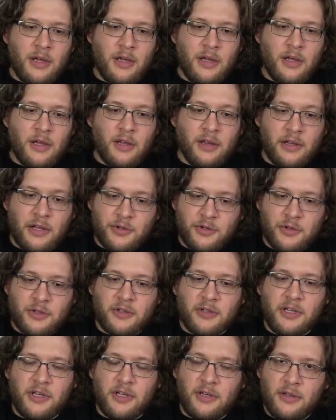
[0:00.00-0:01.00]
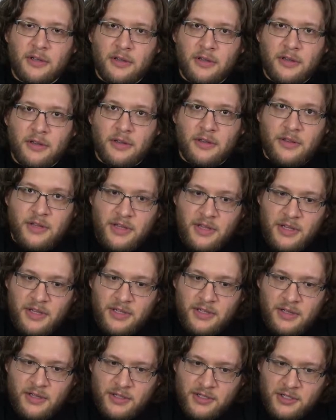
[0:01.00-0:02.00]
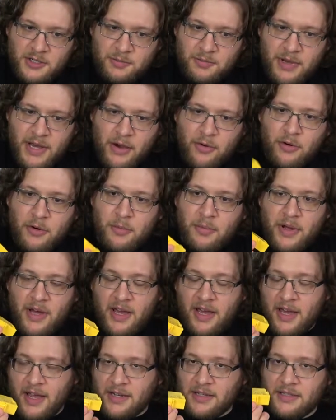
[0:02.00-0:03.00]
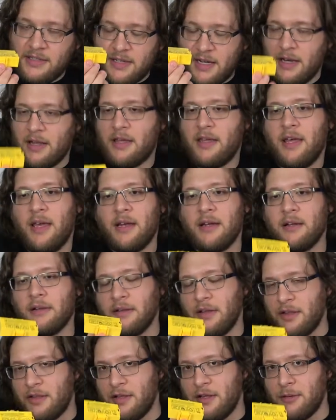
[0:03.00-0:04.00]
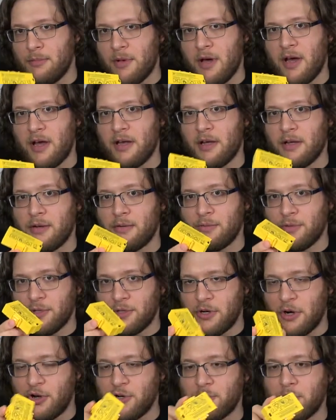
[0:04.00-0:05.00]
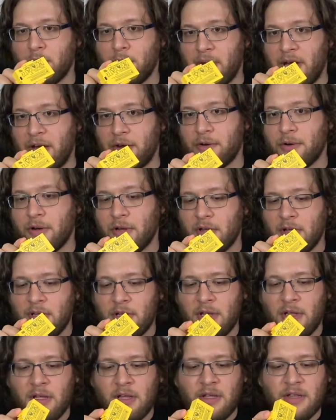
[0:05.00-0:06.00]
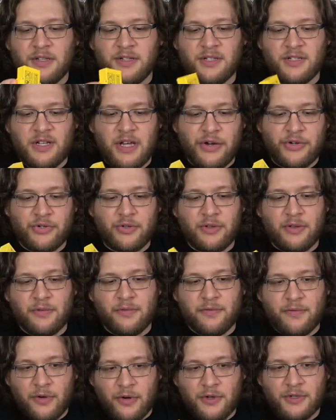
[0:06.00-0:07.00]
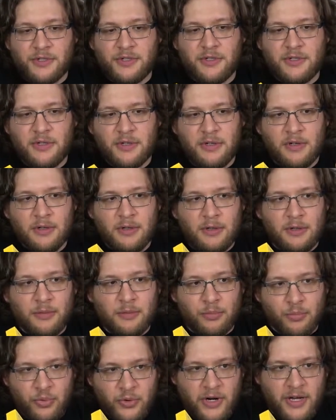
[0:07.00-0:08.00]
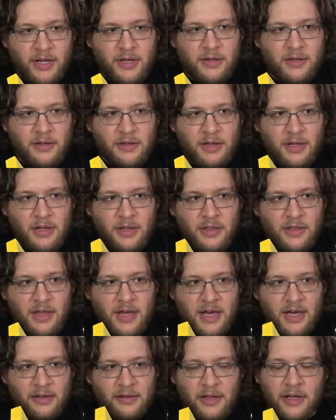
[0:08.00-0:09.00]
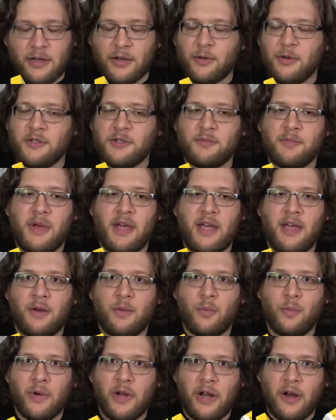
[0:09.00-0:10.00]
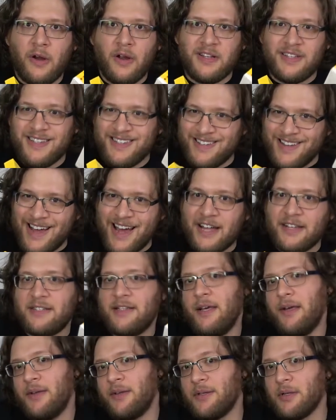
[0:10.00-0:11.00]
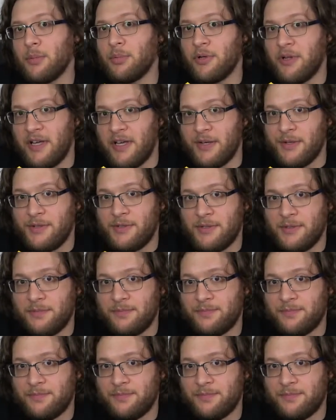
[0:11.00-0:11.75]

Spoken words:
Electrically, this is powered by a dedicated lithium-ion rechargeable battery. This is actually the first brick that LEGO has made where it did not take AA's.